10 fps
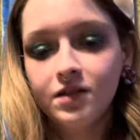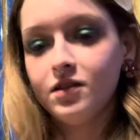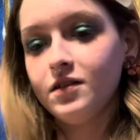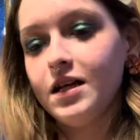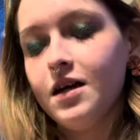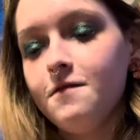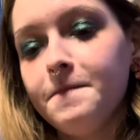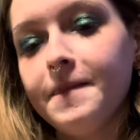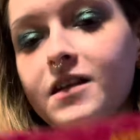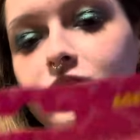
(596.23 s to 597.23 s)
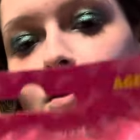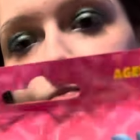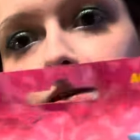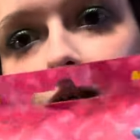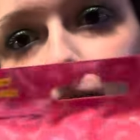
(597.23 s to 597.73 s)
So now let's
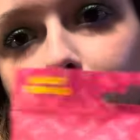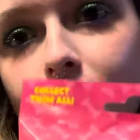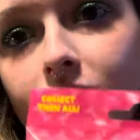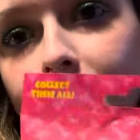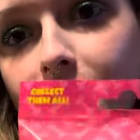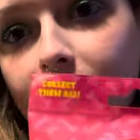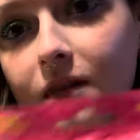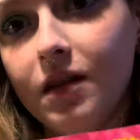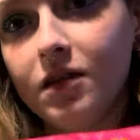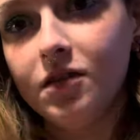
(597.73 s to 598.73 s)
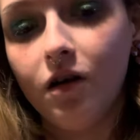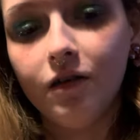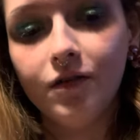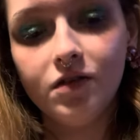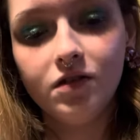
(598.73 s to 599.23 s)
open up the dog
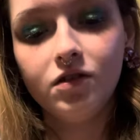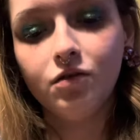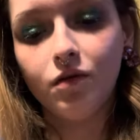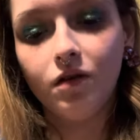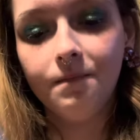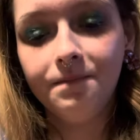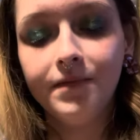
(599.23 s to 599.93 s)
versus squirrel.